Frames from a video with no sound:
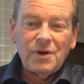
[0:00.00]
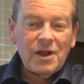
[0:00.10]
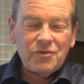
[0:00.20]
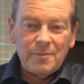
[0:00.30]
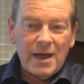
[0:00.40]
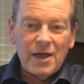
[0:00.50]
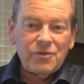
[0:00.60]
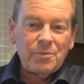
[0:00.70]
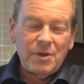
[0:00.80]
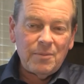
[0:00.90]
right off the
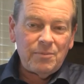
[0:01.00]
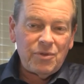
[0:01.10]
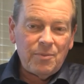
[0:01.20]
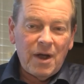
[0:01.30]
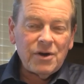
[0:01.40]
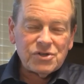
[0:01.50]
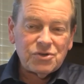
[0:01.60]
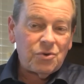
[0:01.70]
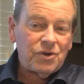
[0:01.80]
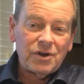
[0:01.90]
bat, the
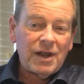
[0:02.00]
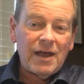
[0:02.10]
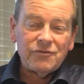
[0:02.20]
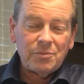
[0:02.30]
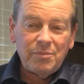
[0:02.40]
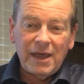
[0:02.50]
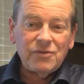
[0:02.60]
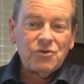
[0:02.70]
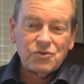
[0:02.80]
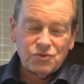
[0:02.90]
buyers know they're going to have to
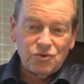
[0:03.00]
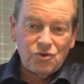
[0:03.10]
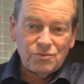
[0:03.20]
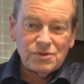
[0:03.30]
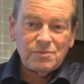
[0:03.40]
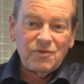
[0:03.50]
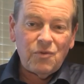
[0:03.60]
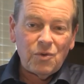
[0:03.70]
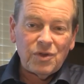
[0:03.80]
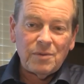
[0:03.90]
paint those rooms
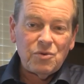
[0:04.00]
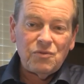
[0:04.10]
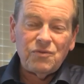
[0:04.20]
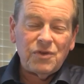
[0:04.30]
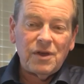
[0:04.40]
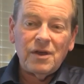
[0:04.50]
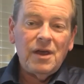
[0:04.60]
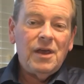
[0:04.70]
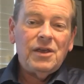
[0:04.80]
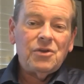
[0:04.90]
before they move the
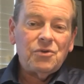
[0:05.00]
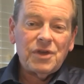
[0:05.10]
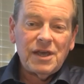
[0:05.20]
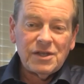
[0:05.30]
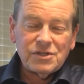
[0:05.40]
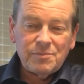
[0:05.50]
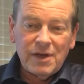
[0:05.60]
kids'